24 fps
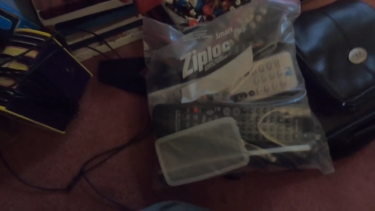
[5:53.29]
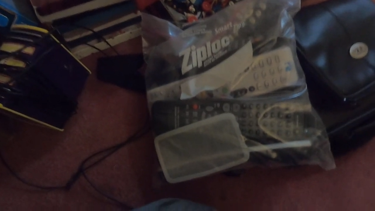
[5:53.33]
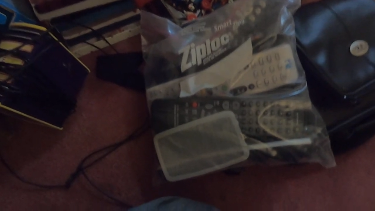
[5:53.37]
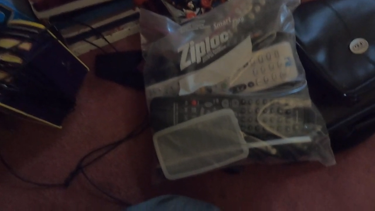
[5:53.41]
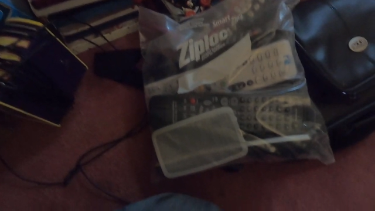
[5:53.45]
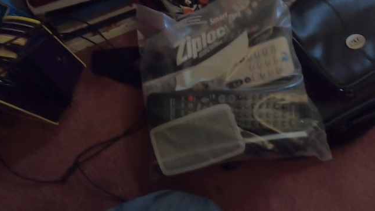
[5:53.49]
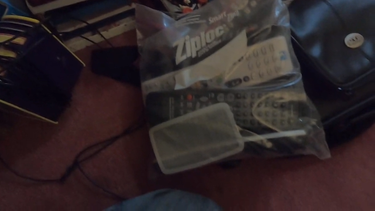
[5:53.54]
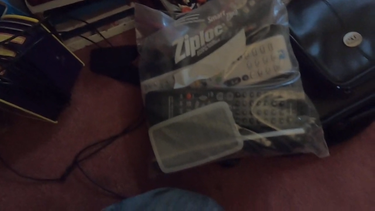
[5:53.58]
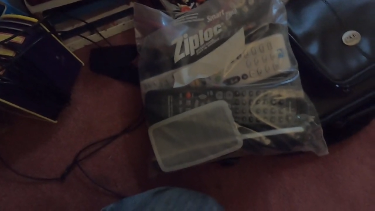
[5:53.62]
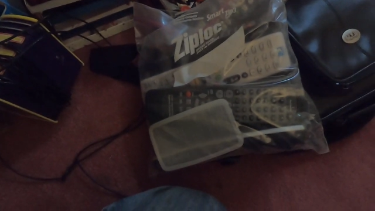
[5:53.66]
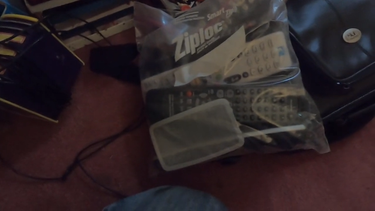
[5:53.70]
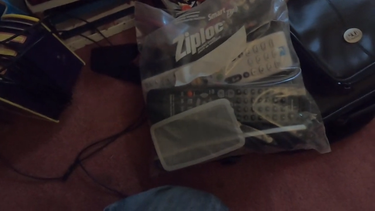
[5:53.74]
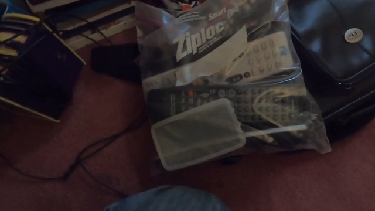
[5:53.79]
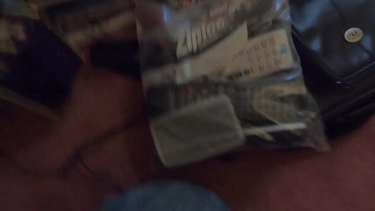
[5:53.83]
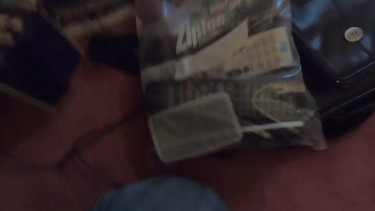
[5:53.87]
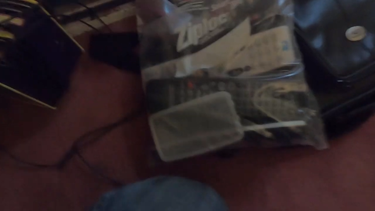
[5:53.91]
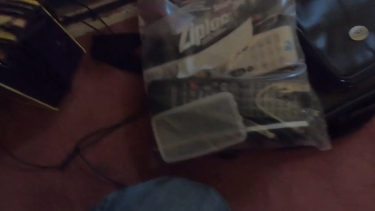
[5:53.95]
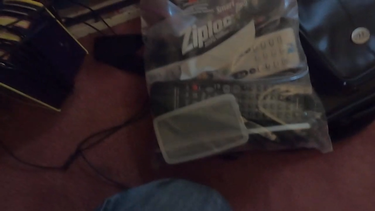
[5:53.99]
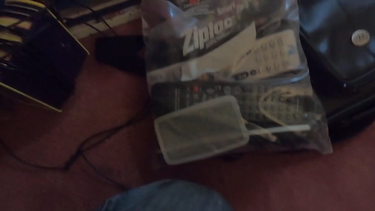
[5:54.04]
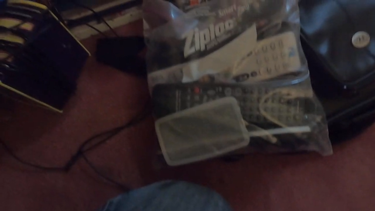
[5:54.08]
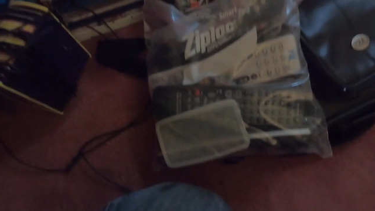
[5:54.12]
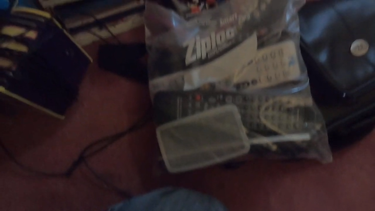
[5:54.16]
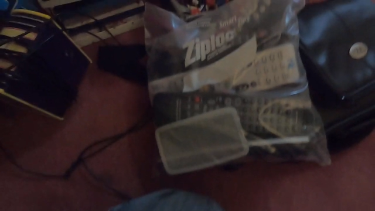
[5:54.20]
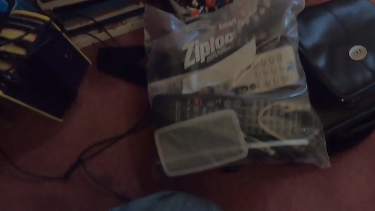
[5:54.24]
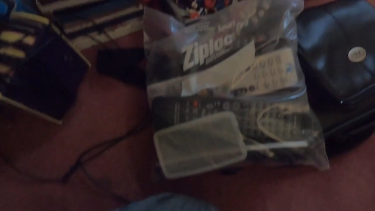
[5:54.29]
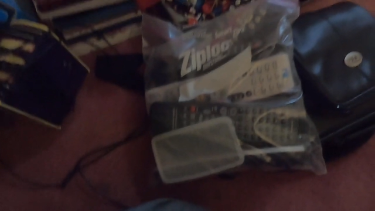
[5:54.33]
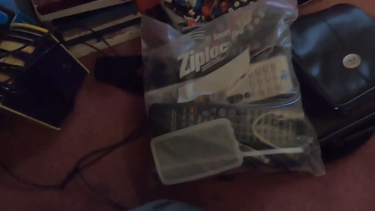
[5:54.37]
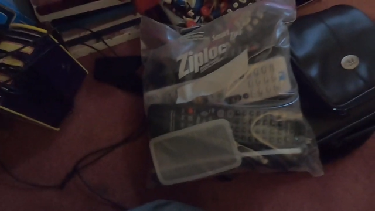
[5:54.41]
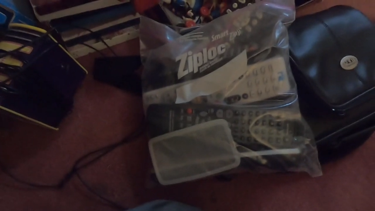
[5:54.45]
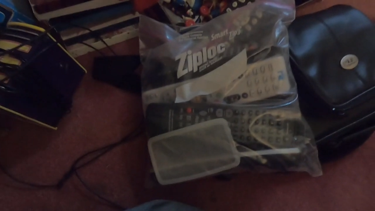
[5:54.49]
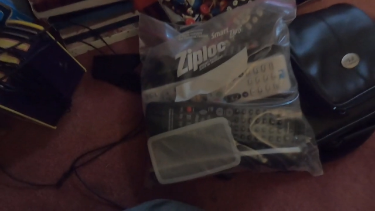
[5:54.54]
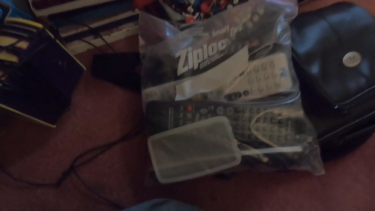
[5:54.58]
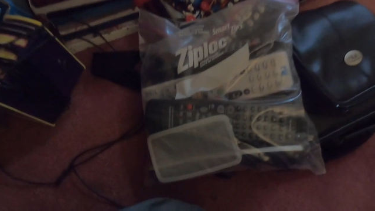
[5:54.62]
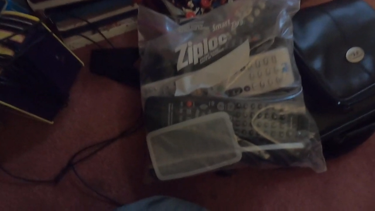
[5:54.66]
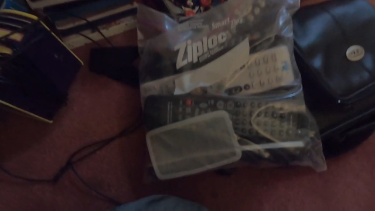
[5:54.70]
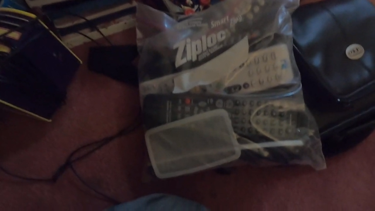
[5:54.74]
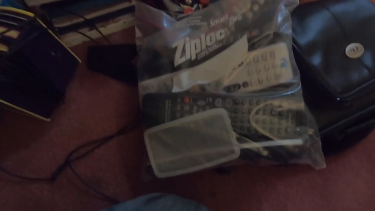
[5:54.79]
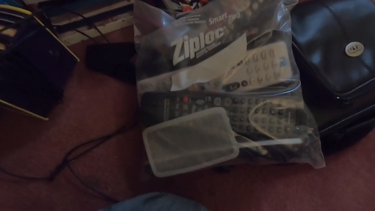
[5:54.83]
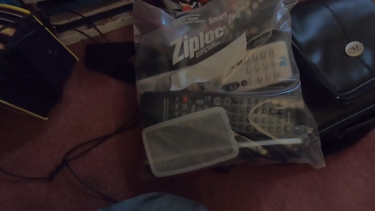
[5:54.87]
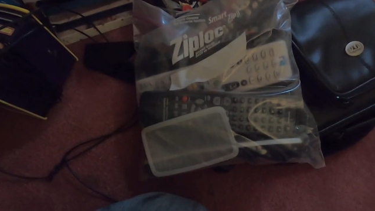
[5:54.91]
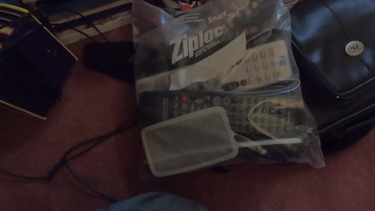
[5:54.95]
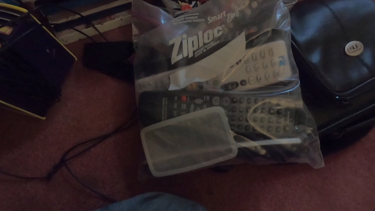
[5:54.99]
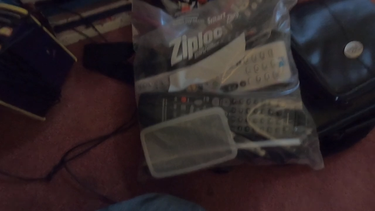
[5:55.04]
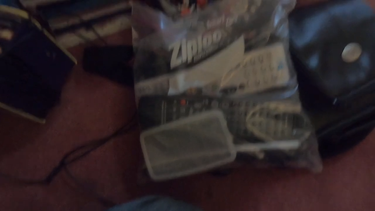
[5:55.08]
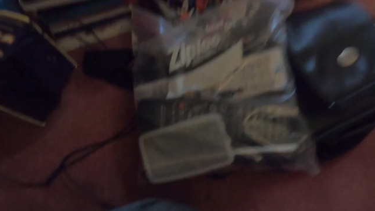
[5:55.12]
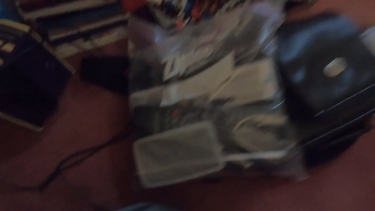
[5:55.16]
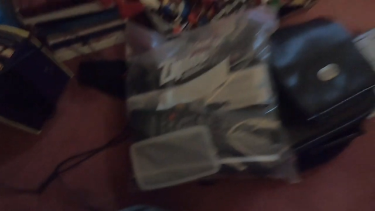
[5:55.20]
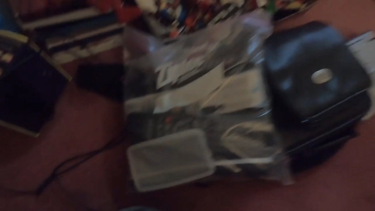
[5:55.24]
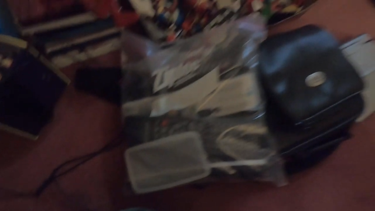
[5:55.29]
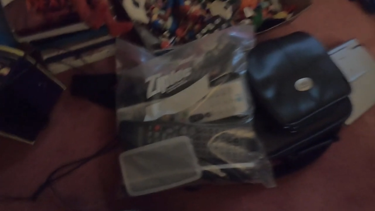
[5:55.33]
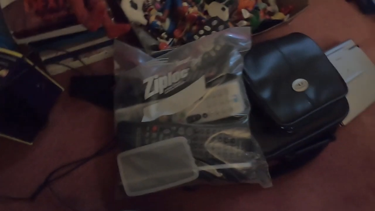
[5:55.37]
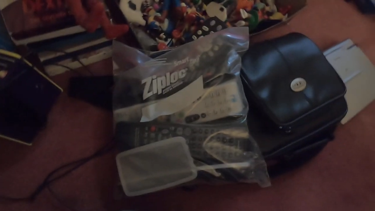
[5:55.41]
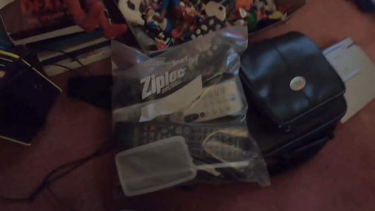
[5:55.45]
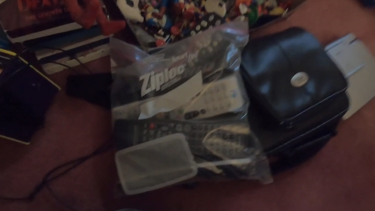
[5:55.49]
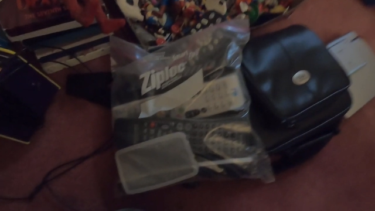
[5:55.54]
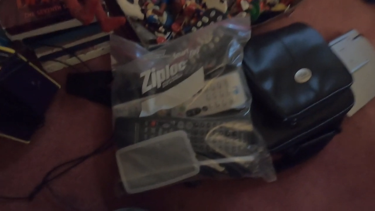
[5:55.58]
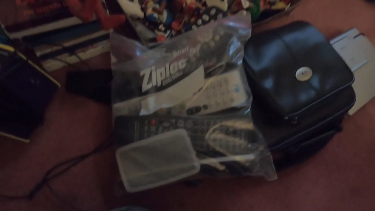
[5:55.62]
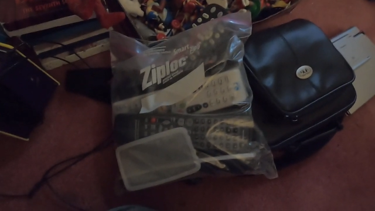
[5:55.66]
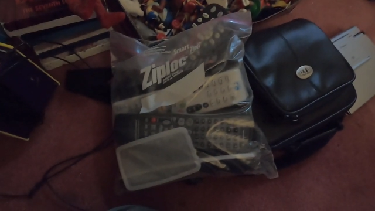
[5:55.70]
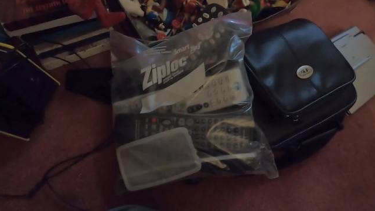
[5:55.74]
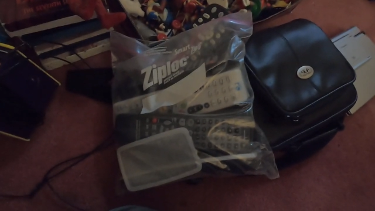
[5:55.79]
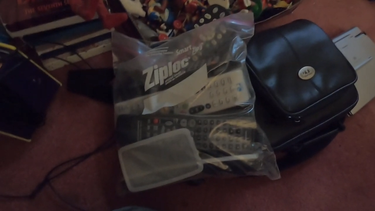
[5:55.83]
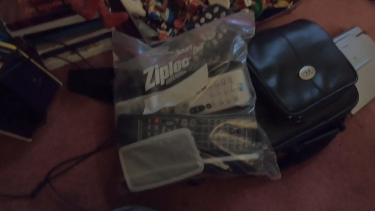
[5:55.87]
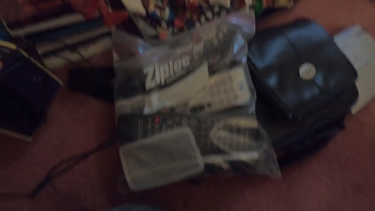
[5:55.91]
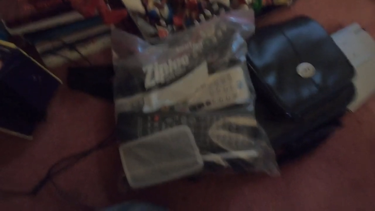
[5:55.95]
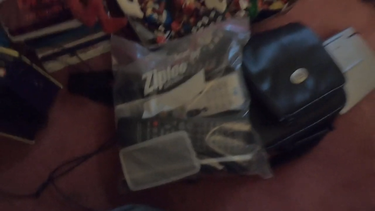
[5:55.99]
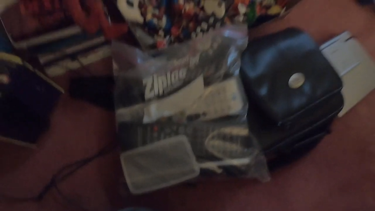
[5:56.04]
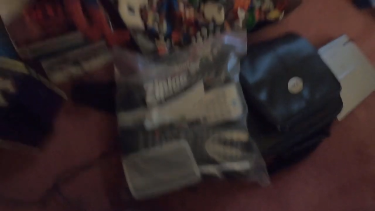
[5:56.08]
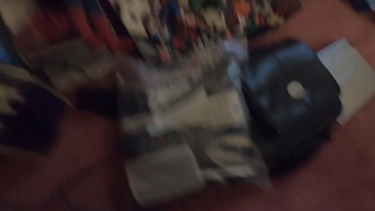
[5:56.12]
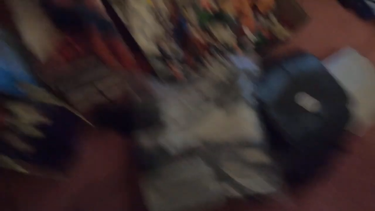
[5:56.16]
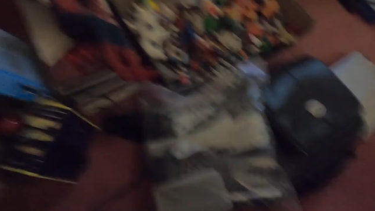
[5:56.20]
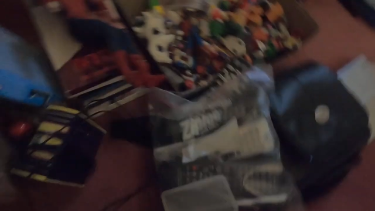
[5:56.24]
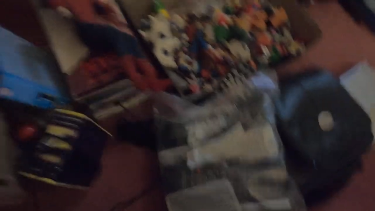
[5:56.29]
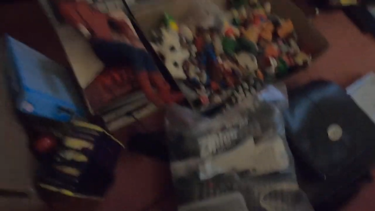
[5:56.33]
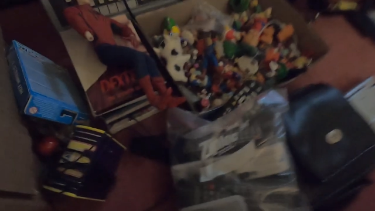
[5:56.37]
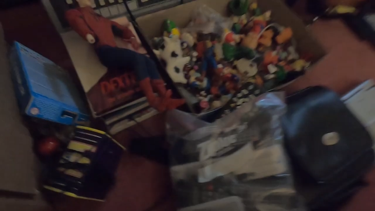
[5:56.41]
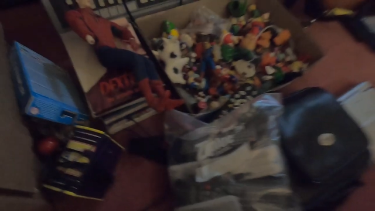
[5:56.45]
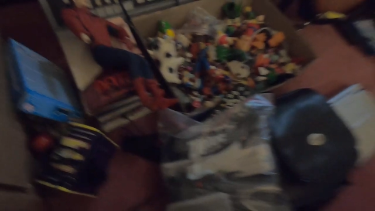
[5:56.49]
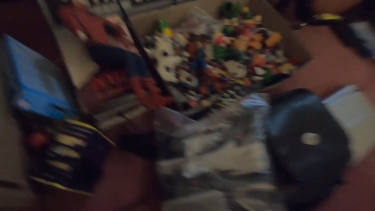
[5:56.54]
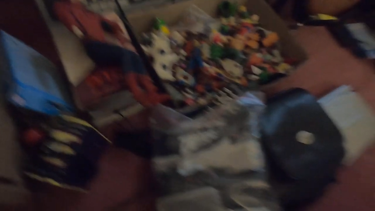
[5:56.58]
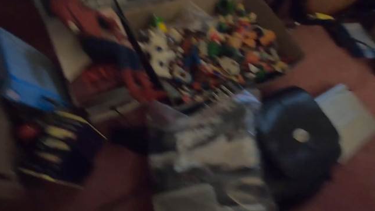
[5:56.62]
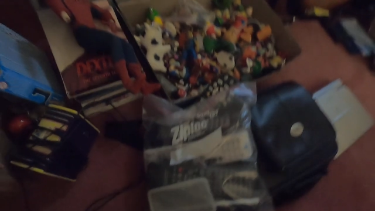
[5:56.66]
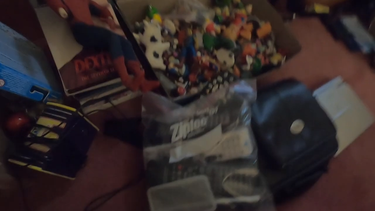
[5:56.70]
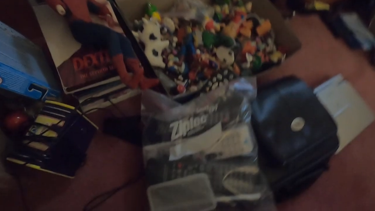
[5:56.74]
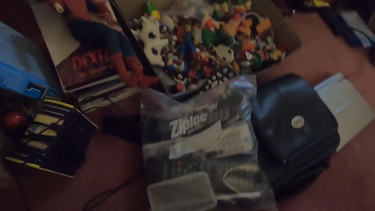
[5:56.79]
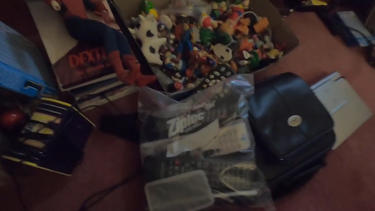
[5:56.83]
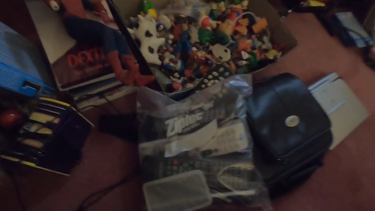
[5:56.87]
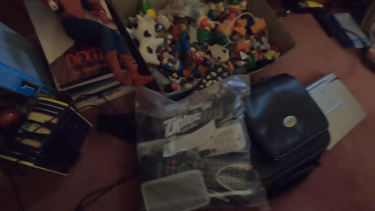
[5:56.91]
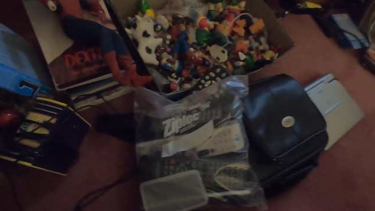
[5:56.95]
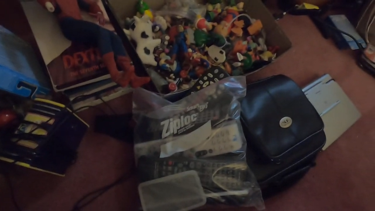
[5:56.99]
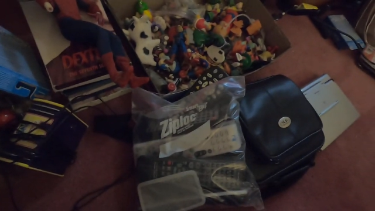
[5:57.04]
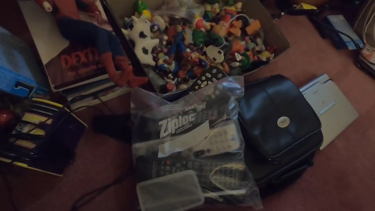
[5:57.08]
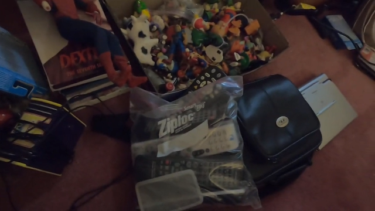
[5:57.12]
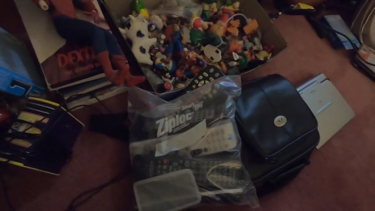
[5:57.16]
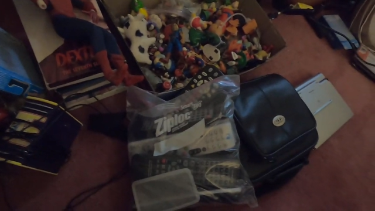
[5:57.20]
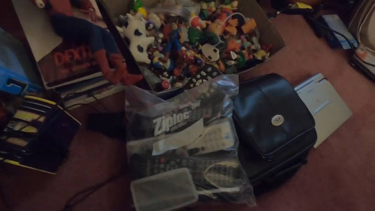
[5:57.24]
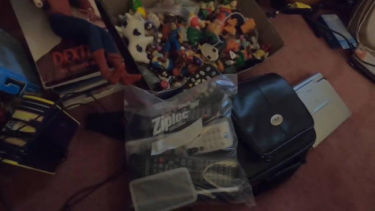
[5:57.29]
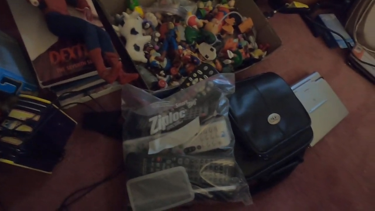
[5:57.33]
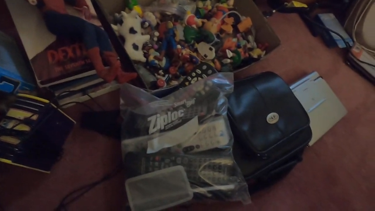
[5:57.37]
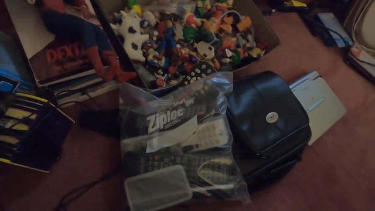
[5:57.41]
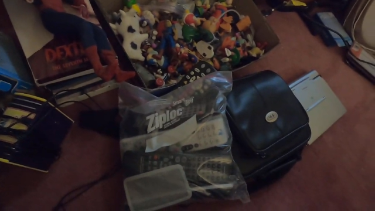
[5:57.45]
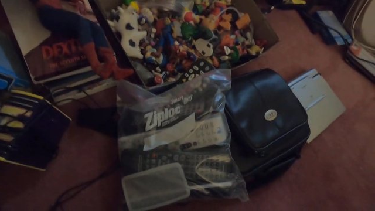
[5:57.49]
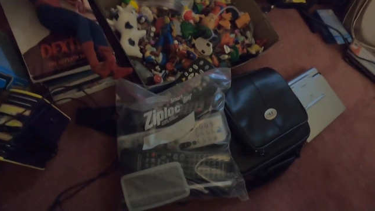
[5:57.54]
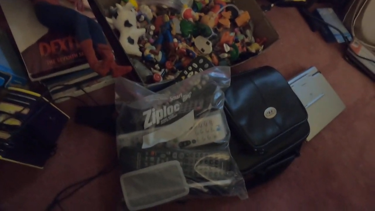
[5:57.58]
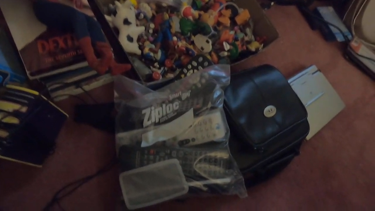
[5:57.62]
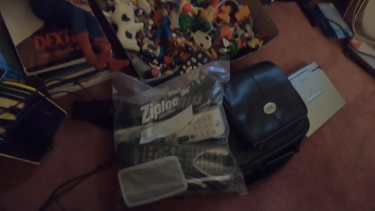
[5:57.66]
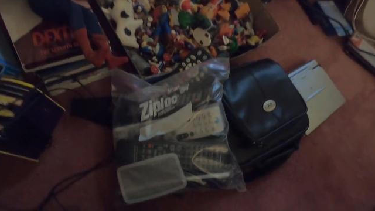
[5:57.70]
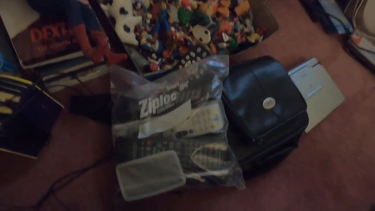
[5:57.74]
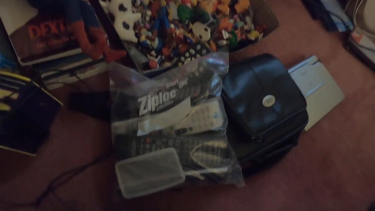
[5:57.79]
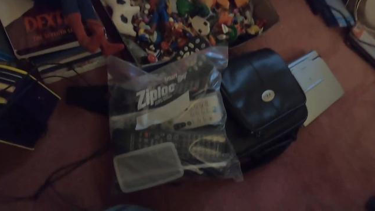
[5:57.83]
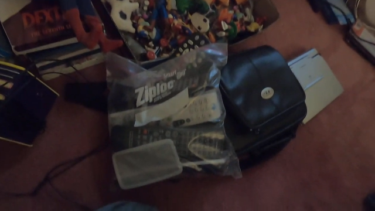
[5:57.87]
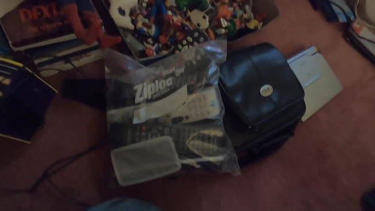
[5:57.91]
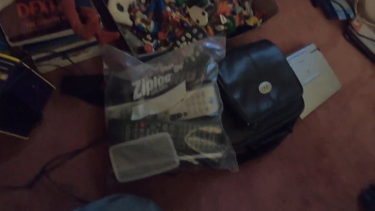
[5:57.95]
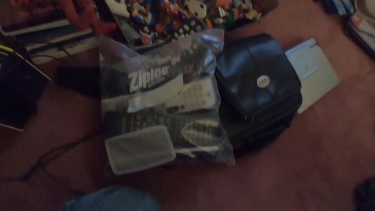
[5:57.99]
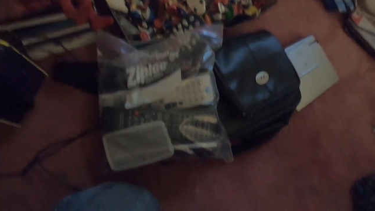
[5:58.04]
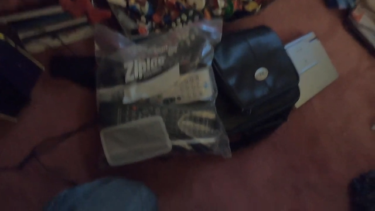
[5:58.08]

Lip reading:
Nobody's mouth can be seen.